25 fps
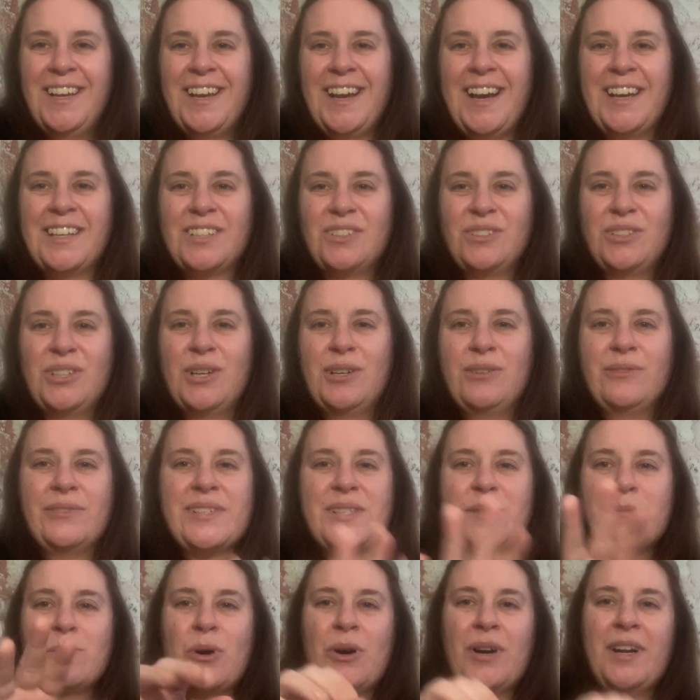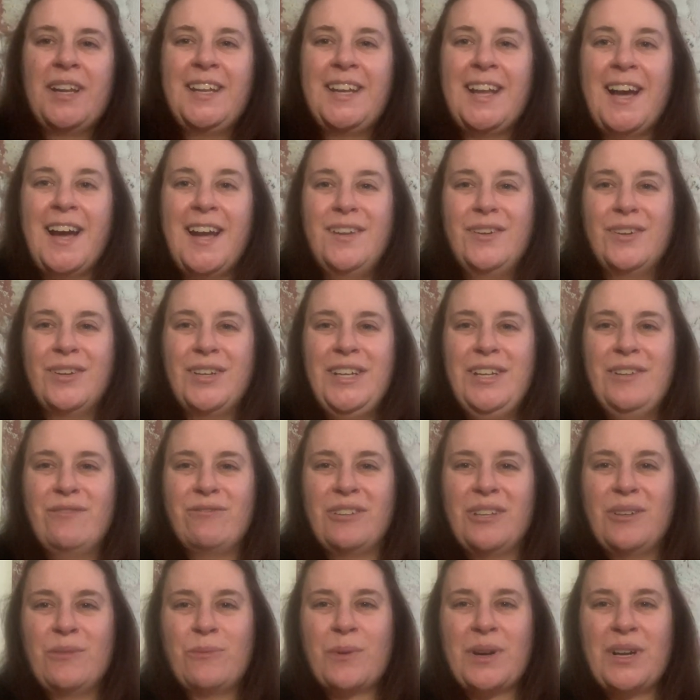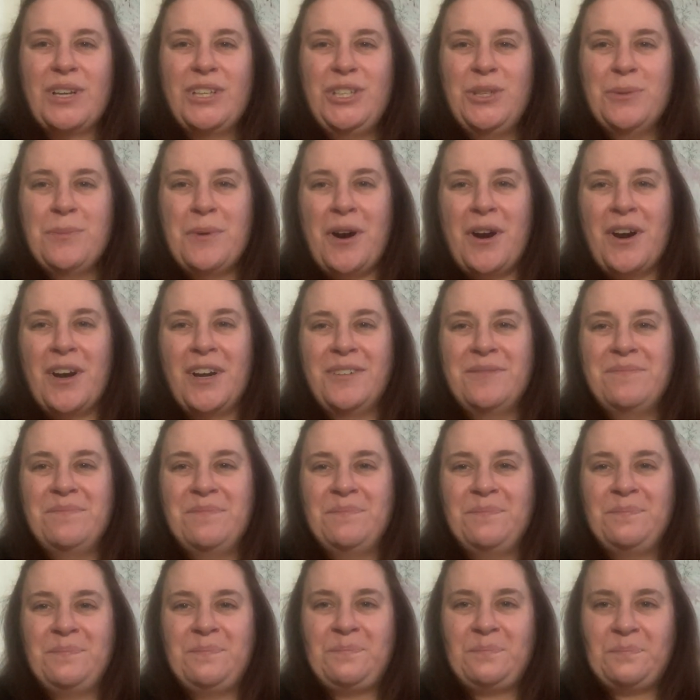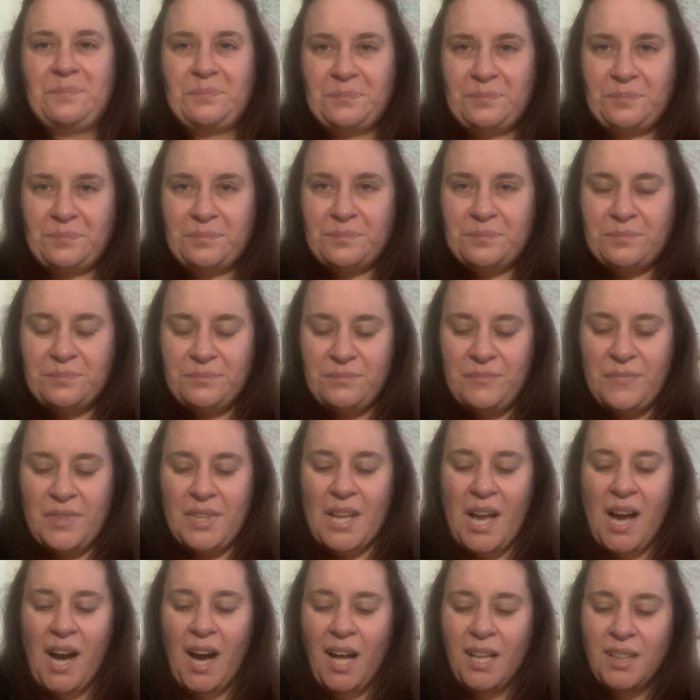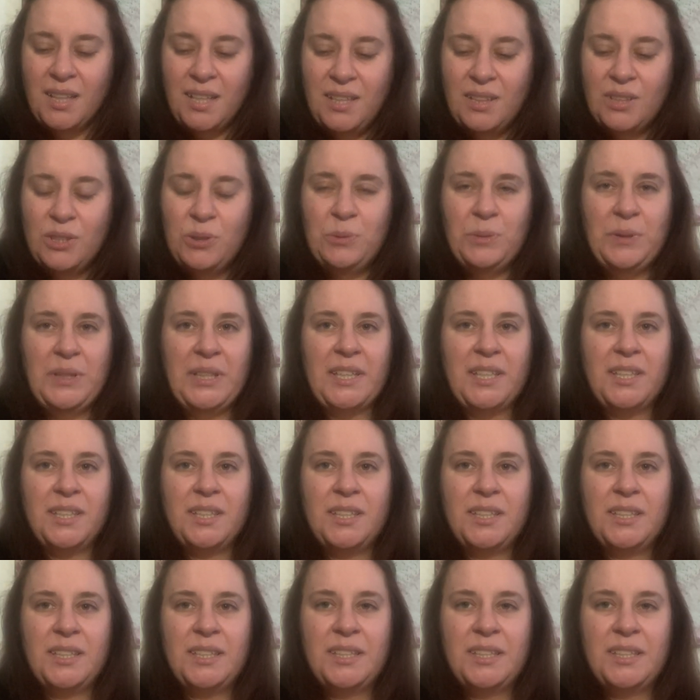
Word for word: I don't know if it's morning, night, or evening where you are. Hallelujah.